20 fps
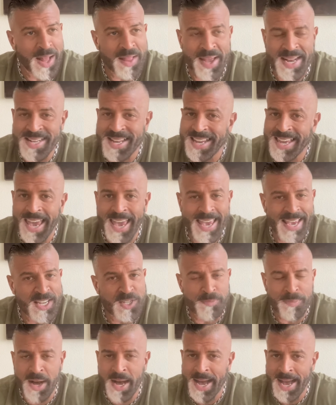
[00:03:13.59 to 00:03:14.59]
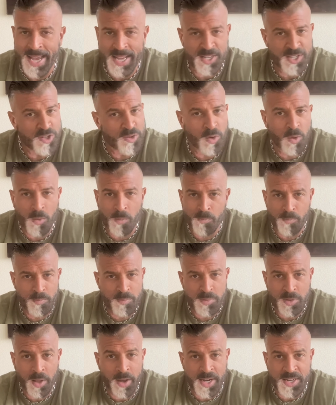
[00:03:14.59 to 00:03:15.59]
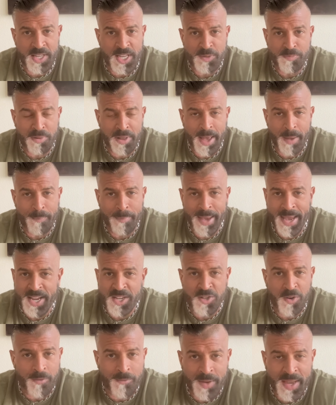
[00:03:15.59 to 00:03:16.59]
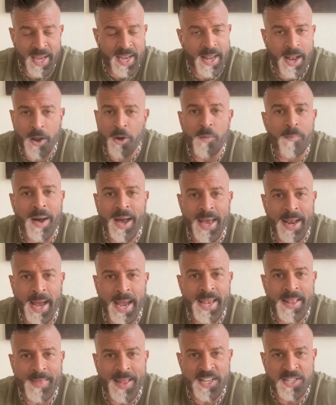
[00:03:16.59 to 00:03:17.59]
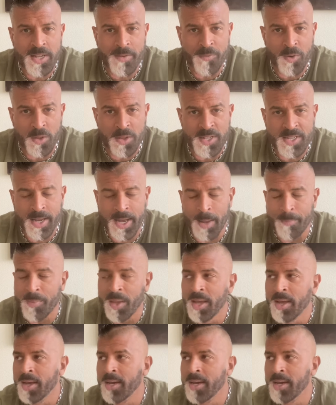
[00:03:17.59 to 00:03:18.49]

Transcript: I like to cakes, pies, as long as it's plant-based or vegan. I don't mind. I eat that stuff all the time.